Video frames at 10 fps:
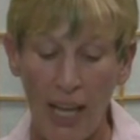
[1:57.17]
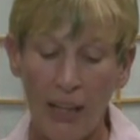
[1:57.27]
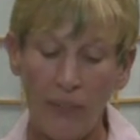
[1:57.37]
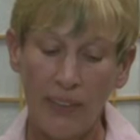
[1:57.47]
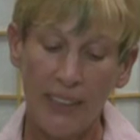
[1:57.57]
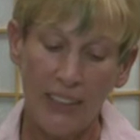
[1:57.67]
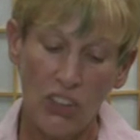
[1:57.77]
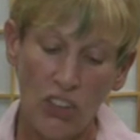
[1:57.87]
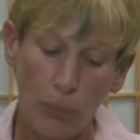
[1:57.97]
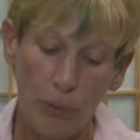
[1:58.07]
Residents
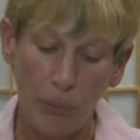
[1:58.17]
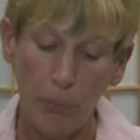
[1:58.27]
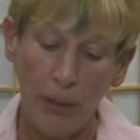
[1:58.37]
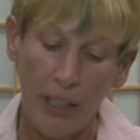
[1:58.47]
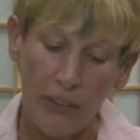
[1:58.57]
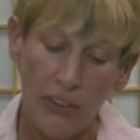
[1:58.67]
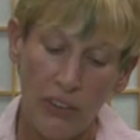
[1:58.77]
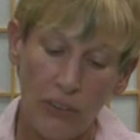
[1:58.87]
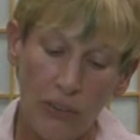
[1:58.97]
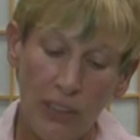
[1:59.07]
should be prepared
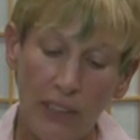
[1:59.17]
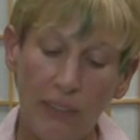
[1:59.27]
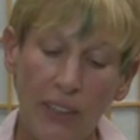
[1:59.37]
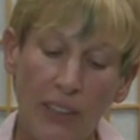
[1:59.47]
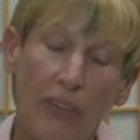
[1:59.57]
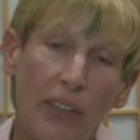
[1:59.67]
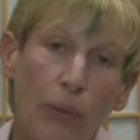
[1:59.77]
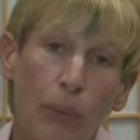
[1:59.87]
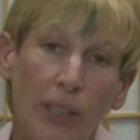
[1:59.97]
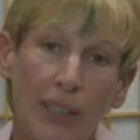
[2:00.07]
to leave the area
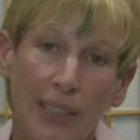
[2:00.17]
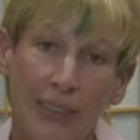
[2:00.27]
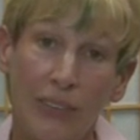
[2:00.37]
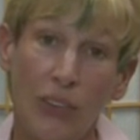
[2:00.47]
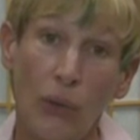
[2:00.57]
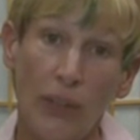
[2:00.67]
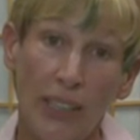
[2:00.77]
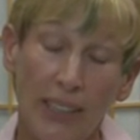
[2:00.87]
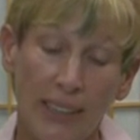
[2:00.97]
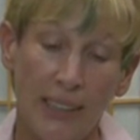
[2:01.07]
with little notice.